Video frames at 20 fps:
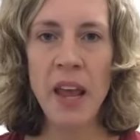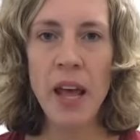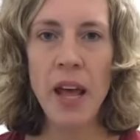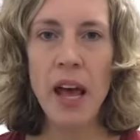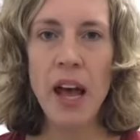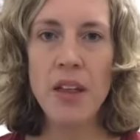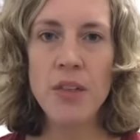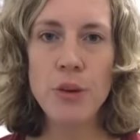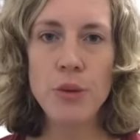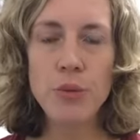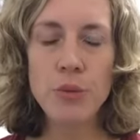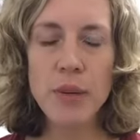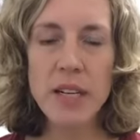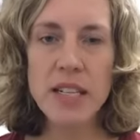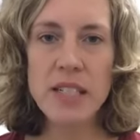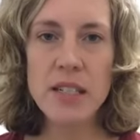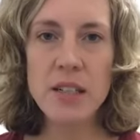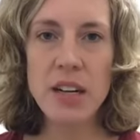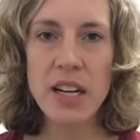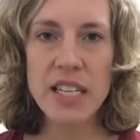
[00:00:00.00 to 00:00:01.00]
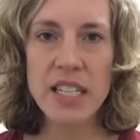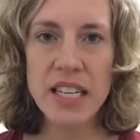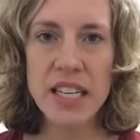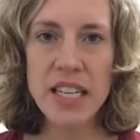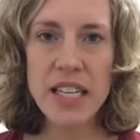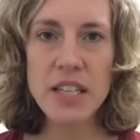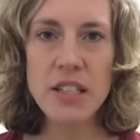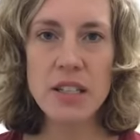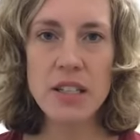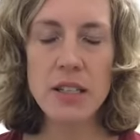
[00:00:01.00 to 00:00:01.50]
And the reason I
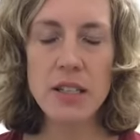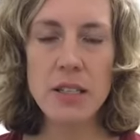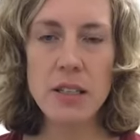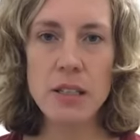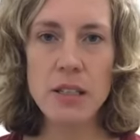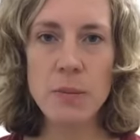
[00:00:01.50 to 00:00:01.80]
teach this is